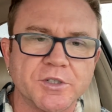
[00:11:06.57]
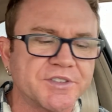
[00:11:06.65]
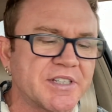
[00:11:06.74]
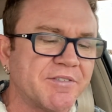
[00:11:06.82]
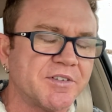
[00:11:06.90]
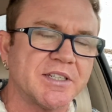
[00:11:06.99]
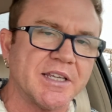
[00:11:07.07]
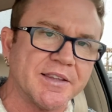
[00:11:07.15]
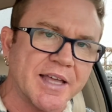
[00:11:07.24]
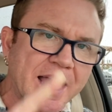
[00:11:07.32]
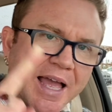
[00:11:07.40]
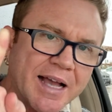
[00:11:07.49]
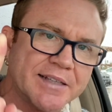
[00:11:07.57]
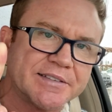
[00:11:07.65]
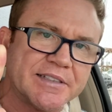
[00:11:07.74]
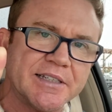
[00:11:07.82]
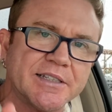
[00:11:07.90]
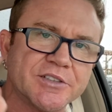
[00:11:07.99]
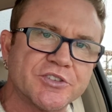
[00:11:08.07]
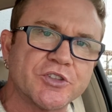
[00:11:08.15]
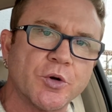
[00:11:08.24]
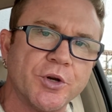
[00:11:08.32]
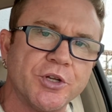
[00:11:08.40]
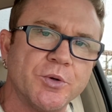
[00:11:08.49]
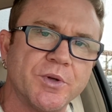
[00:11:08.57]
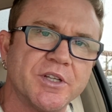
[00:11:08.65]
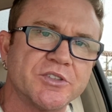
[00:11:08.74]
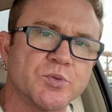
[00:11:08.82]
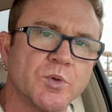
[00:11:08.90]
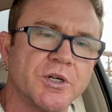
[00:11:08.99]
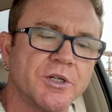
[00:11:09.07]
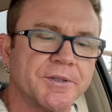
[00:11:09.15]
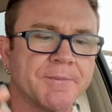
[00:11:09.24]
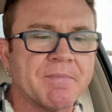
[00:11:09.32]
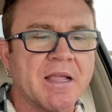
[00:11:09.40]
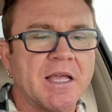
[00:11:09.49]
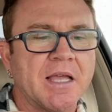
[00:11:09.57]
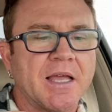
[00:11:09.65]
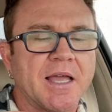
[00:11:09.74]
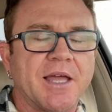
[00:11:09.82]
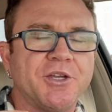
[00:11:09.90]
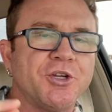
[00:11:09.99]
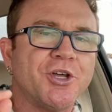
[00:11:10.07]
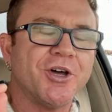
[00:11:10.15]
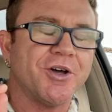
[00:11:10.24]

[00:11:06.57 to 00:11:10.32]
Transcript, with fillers: 17, that as he is, so are you in this world. And you know,